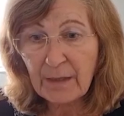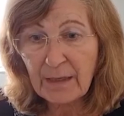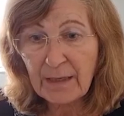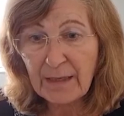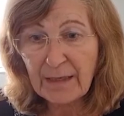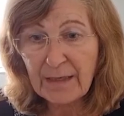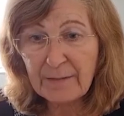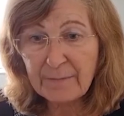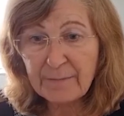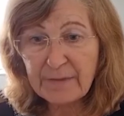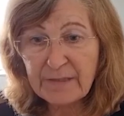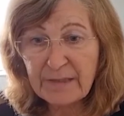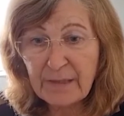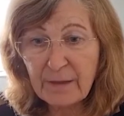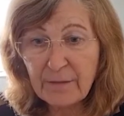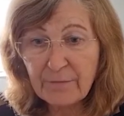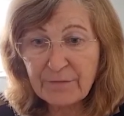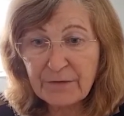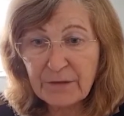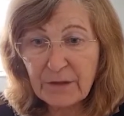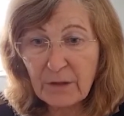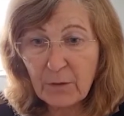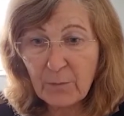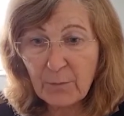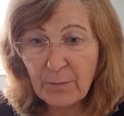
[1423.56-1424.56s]
He
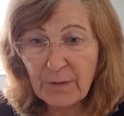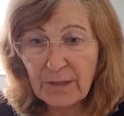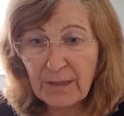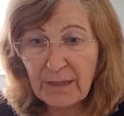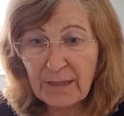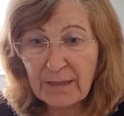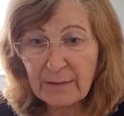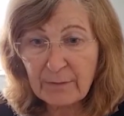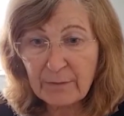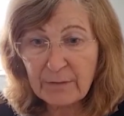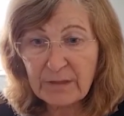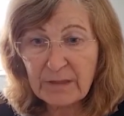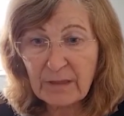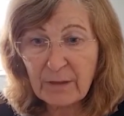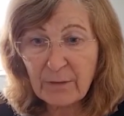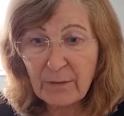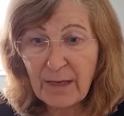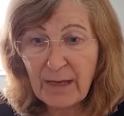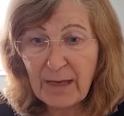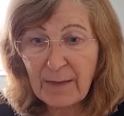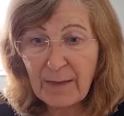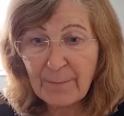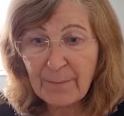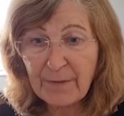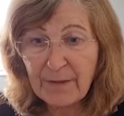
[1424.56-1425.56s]
himself told me that he was so
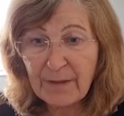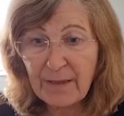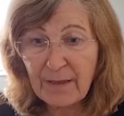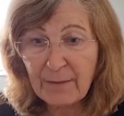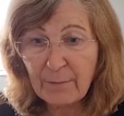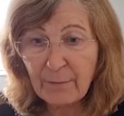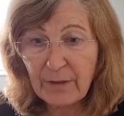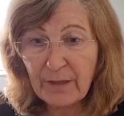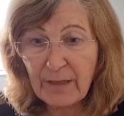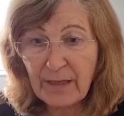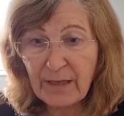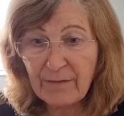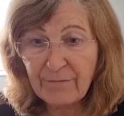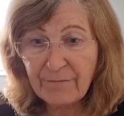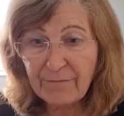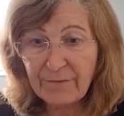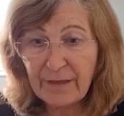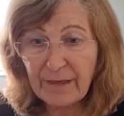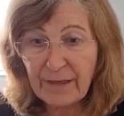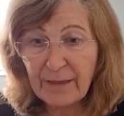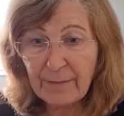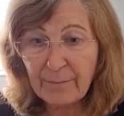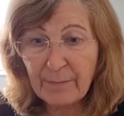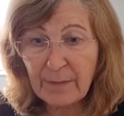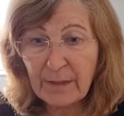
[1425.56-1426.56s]
happy they were there for
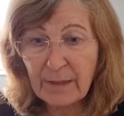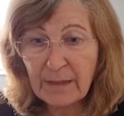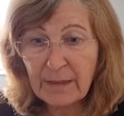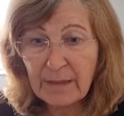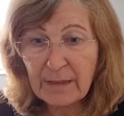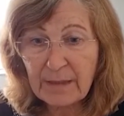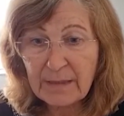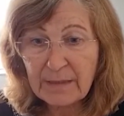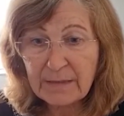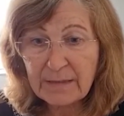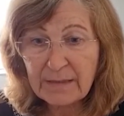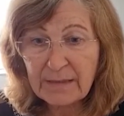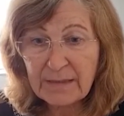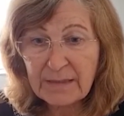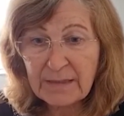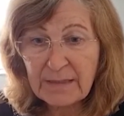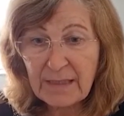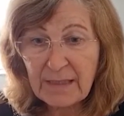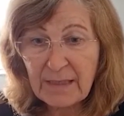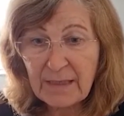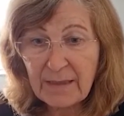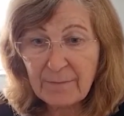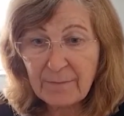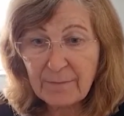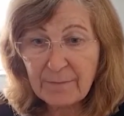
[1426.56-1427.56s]
him. To
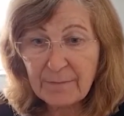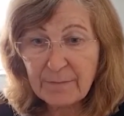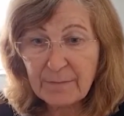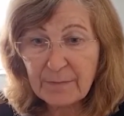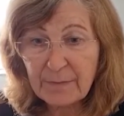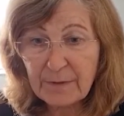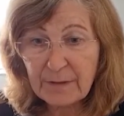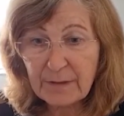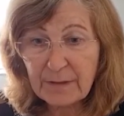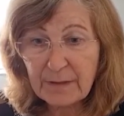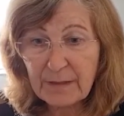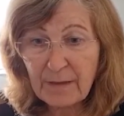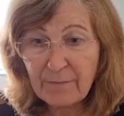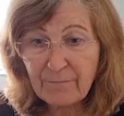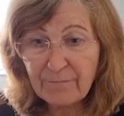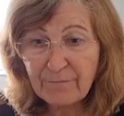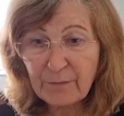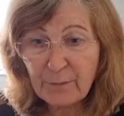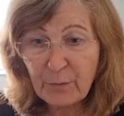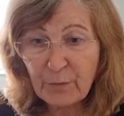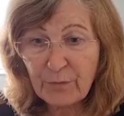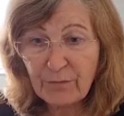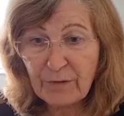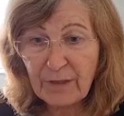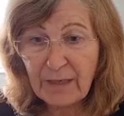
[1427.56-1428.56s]
see him
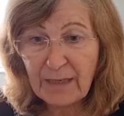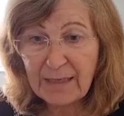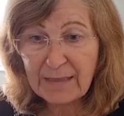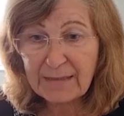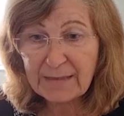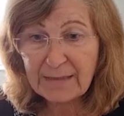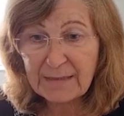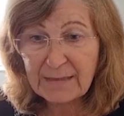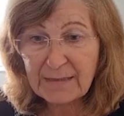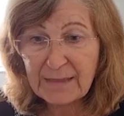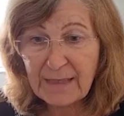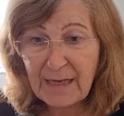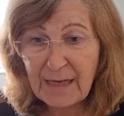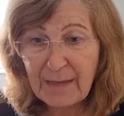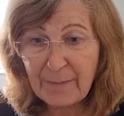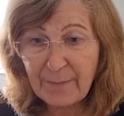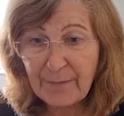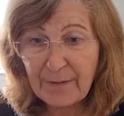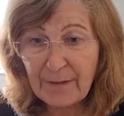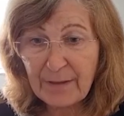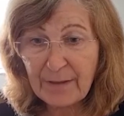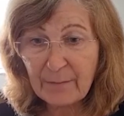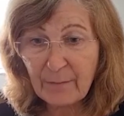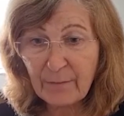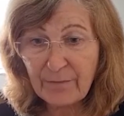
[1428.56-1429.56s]
comfortable, relaxed and
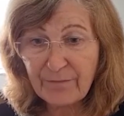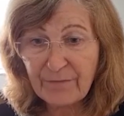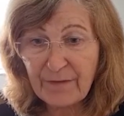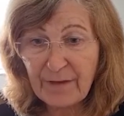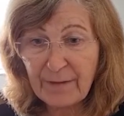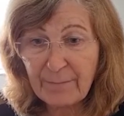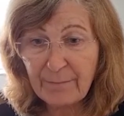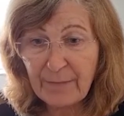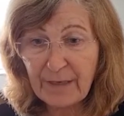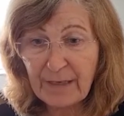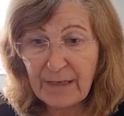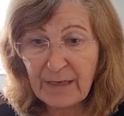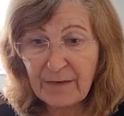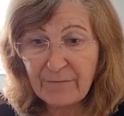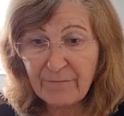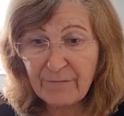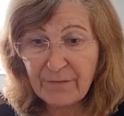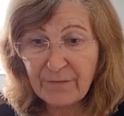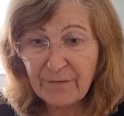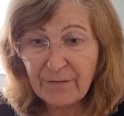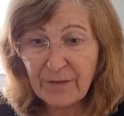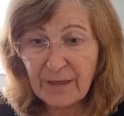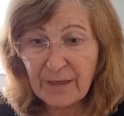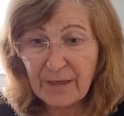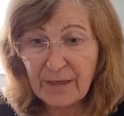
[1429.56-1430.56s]
happy with them meant
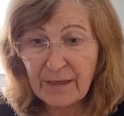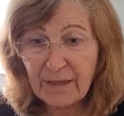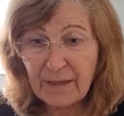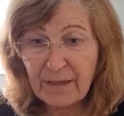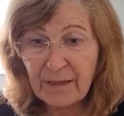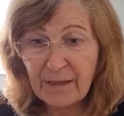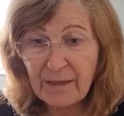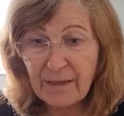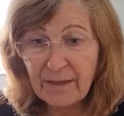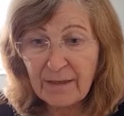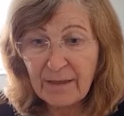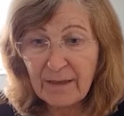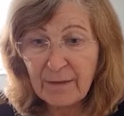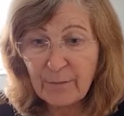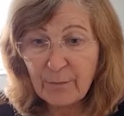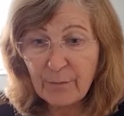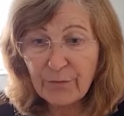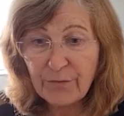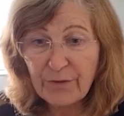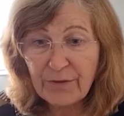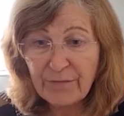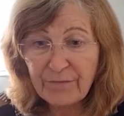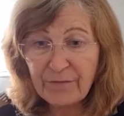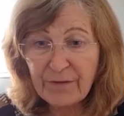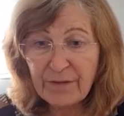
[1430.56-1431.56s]
everything. They
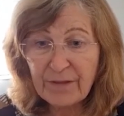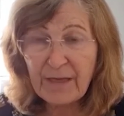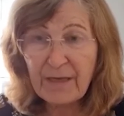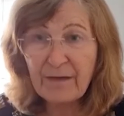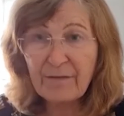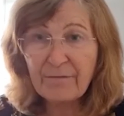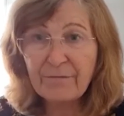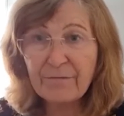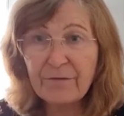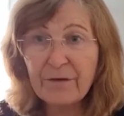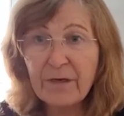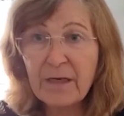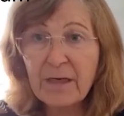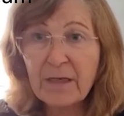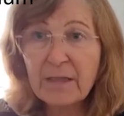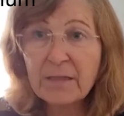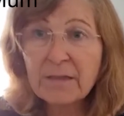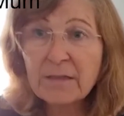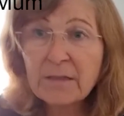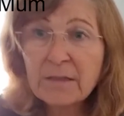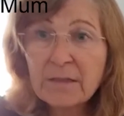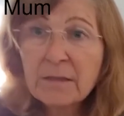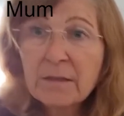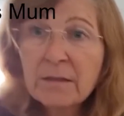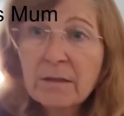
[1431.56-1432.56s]
were even there for
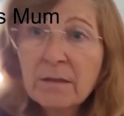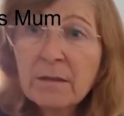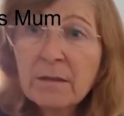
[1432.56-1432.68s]
us.